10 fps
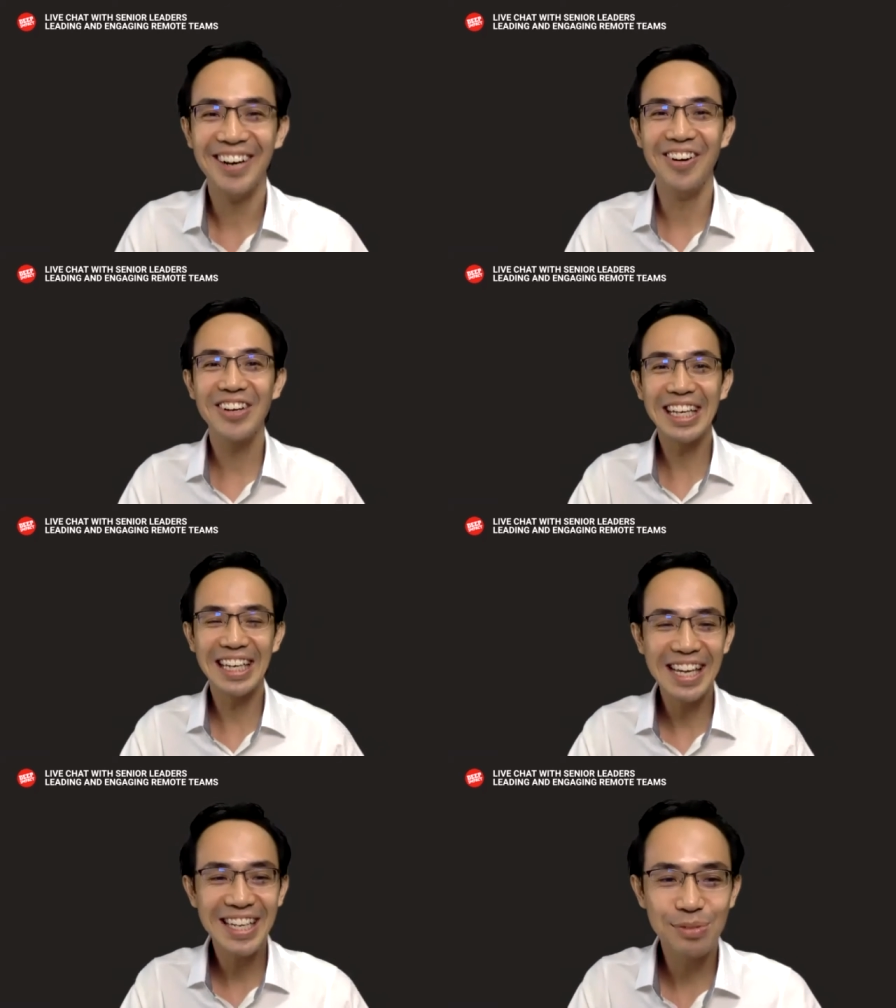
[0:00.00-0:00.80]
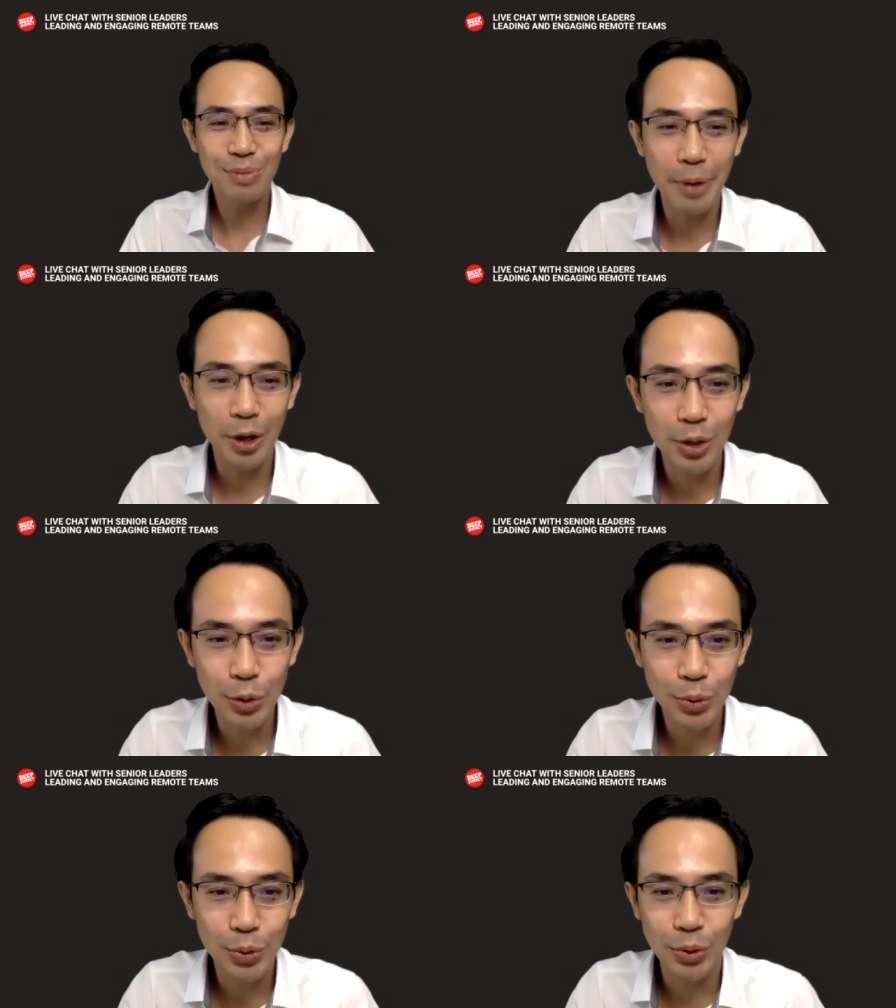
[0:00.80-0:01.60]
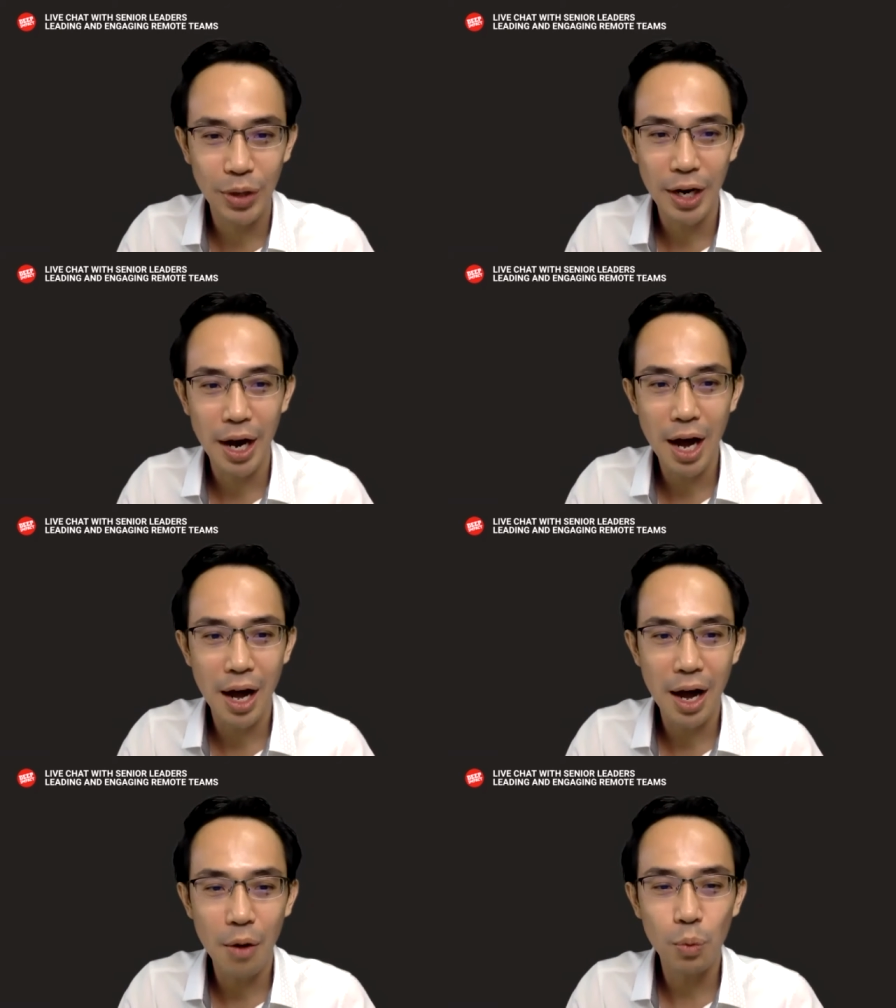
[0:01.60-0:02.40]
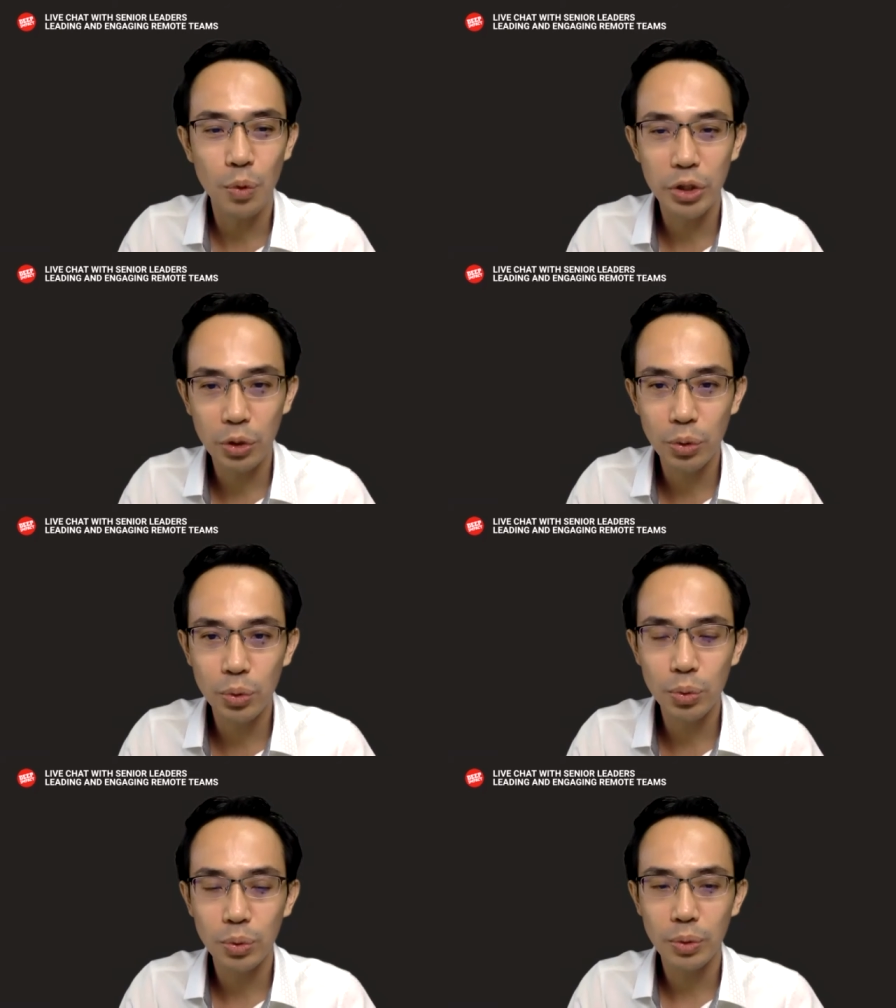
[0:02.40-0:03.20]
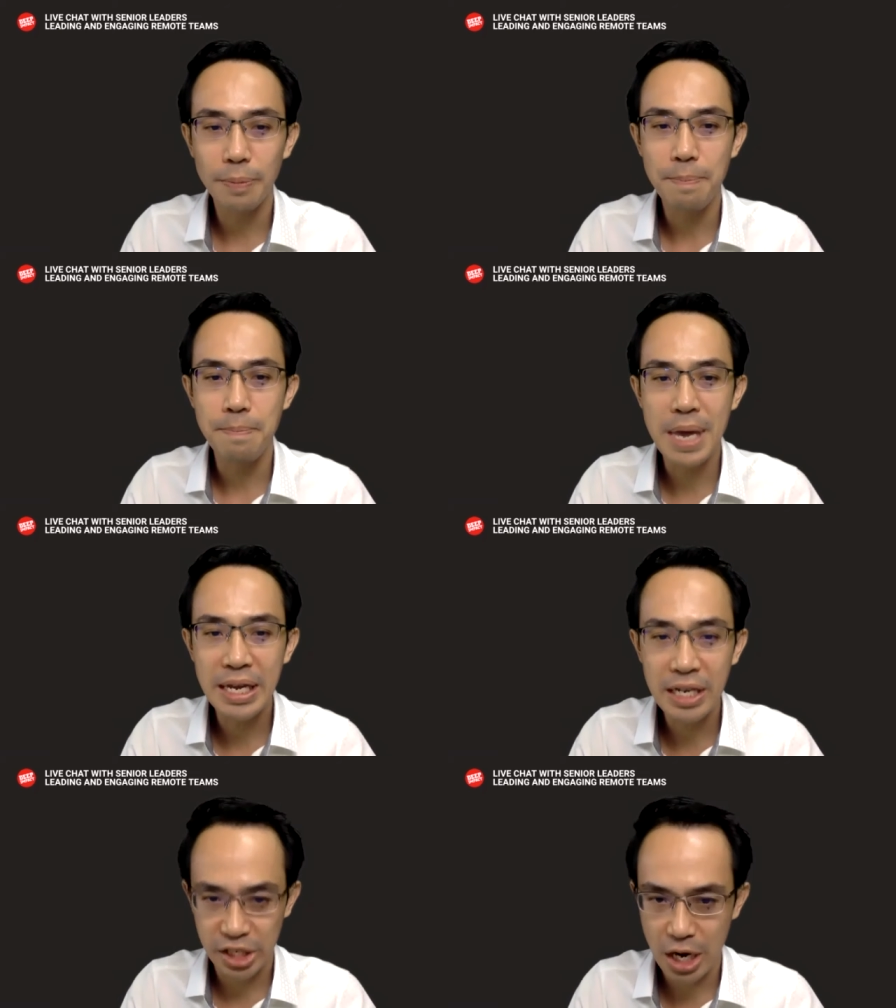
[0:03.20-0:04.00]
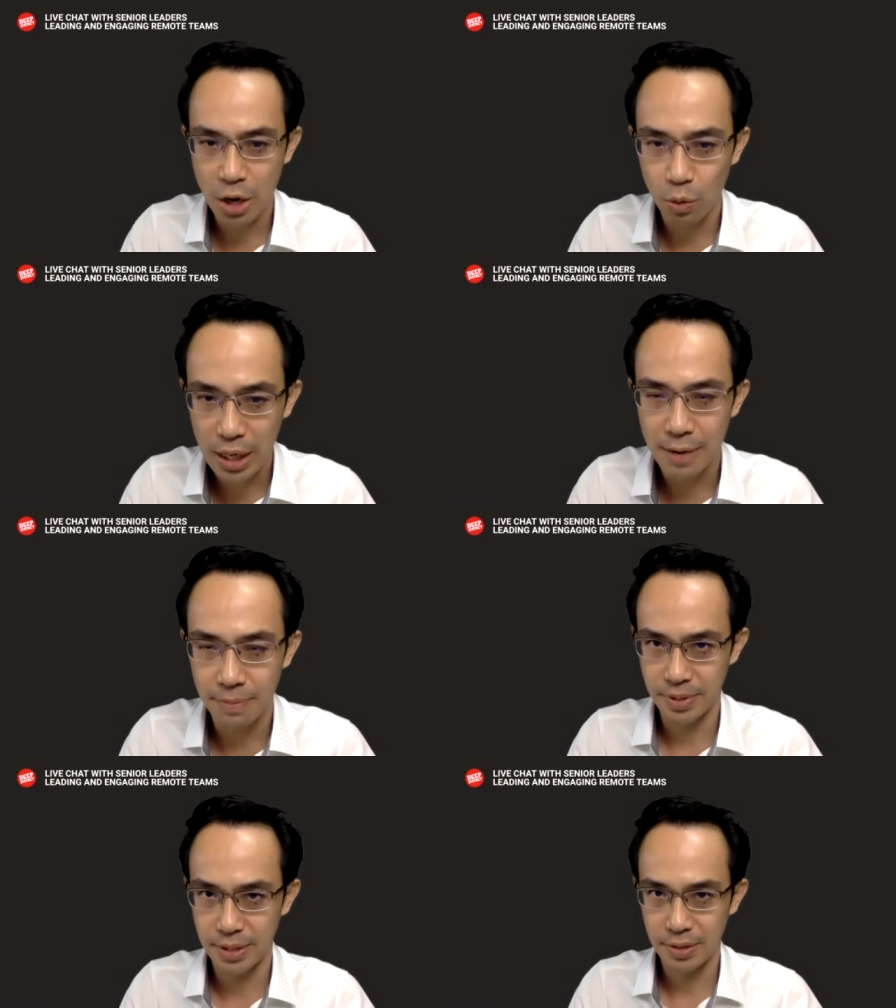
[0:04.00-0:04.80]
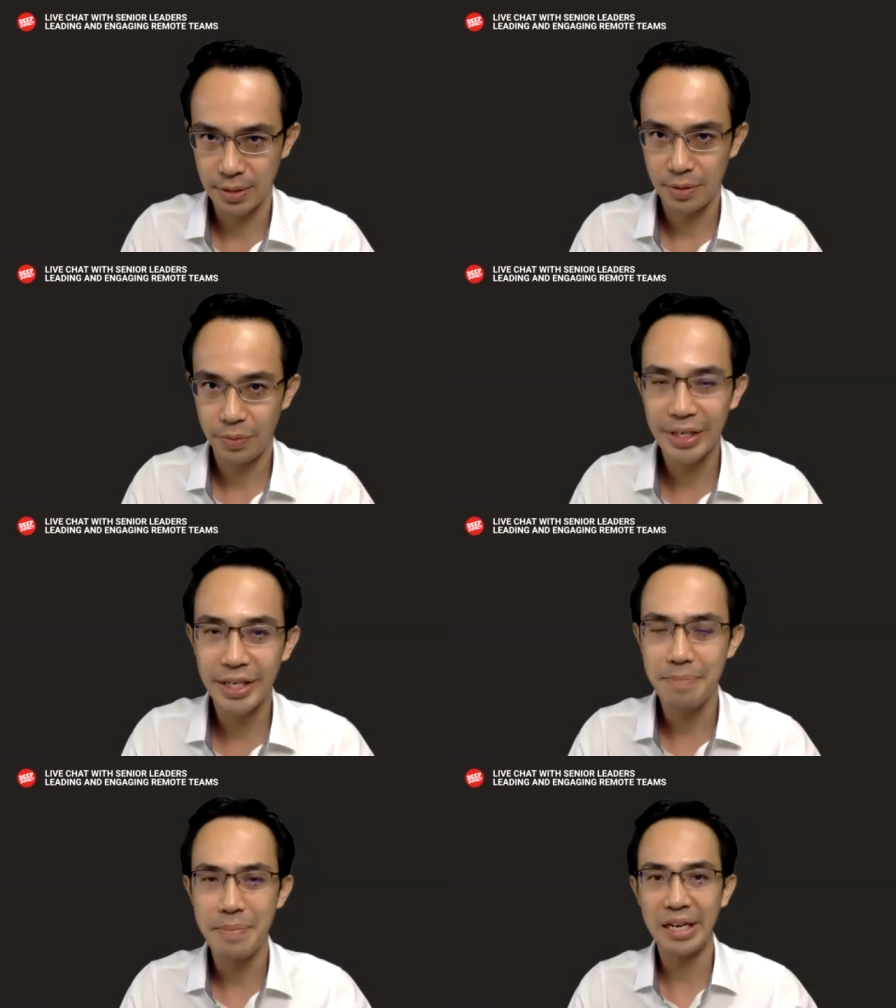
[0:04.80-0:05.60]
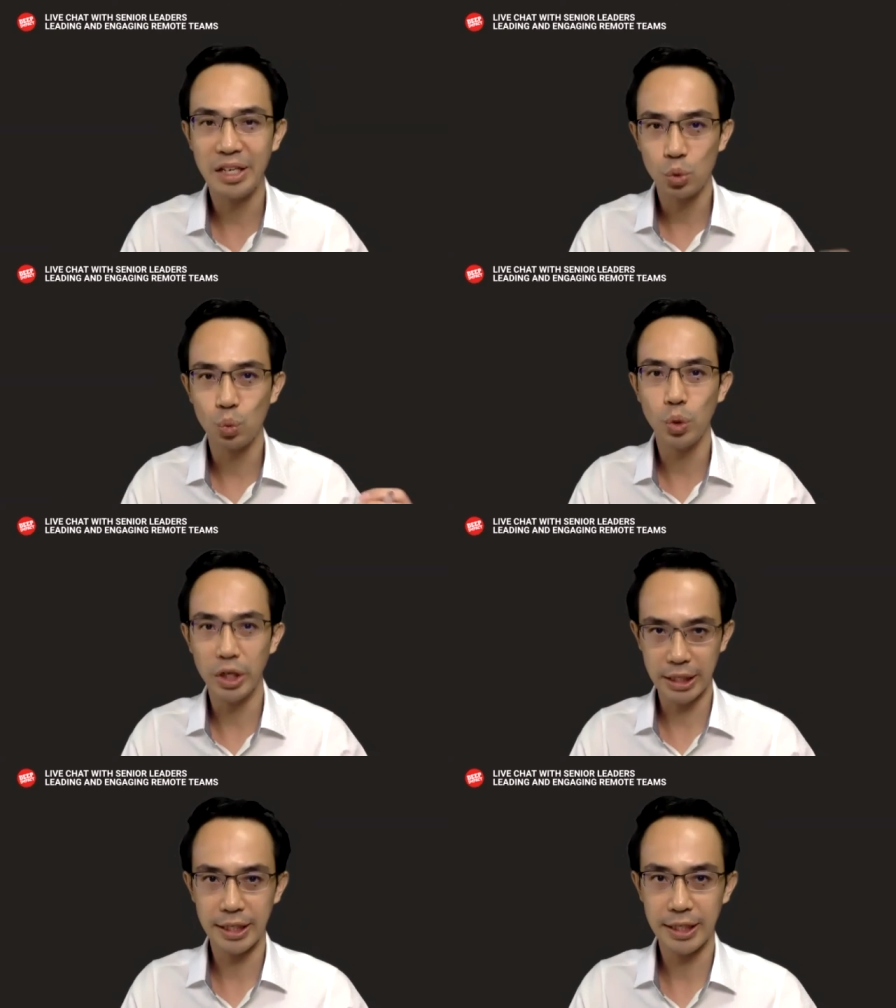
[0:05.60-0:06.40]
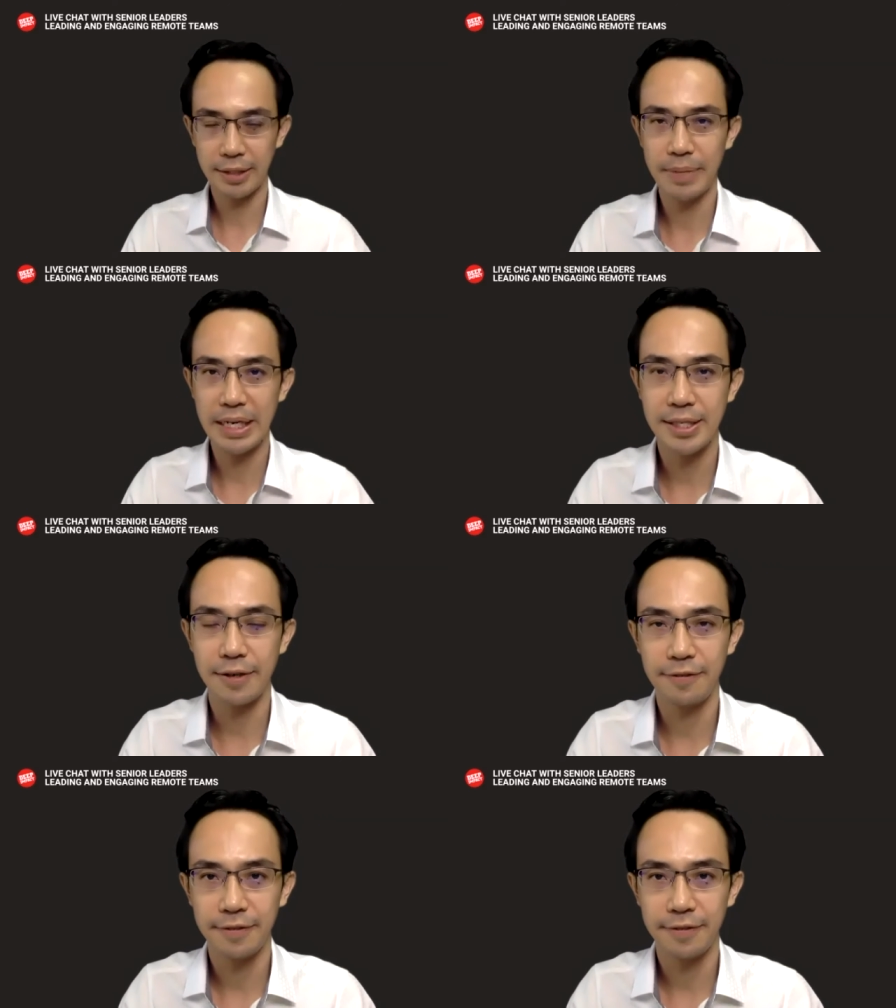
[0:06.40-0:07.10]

Okay, Gladys, what about you? You know, how would you manage outcomes rather than manage work by itself?